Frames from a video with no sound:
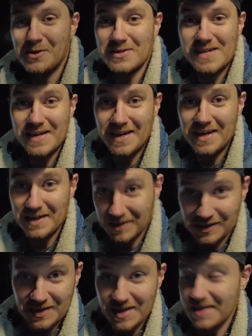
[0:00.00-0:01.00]
going to take any
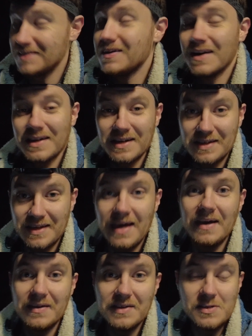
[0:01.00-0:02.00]
clear night that I can
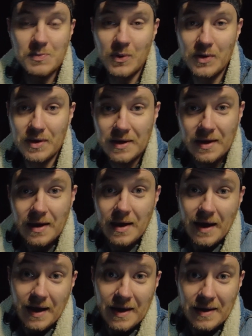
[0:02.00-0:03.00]
get at this point.
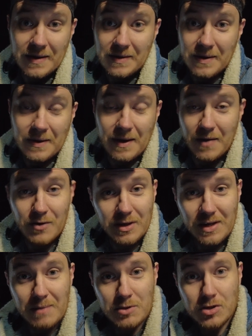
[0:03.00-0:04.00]
And
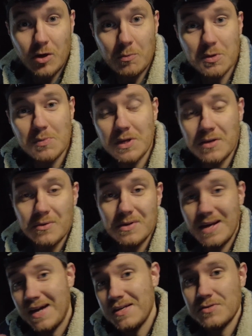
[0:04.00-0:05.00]
really, I'm just hoping to bring you a
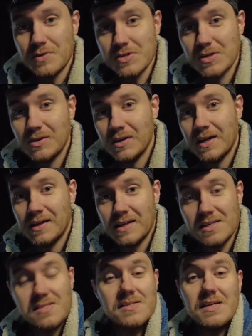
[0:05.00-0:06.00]
nice result, and
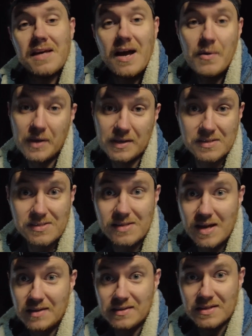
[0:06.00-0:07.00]
let's see how it can
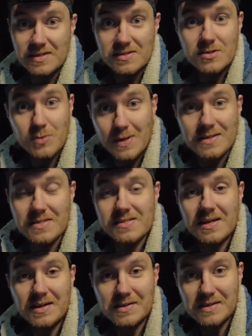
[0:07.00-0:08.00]
stack these 20
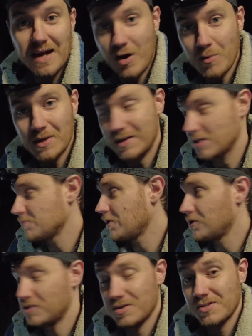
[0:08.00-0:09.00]
second narrowband
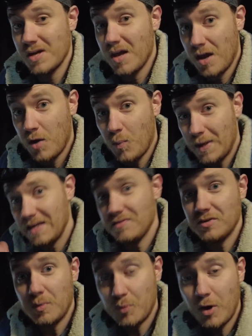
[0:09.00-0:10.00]
exposures when
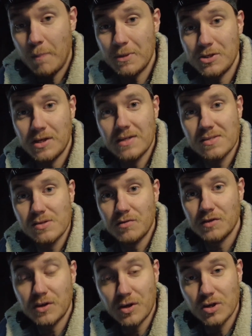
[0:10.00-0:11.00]
given a proper chance
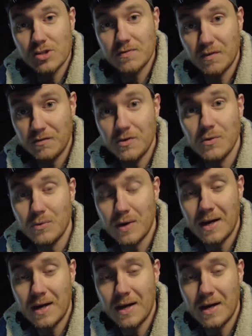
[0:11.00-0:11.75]
over the course of a few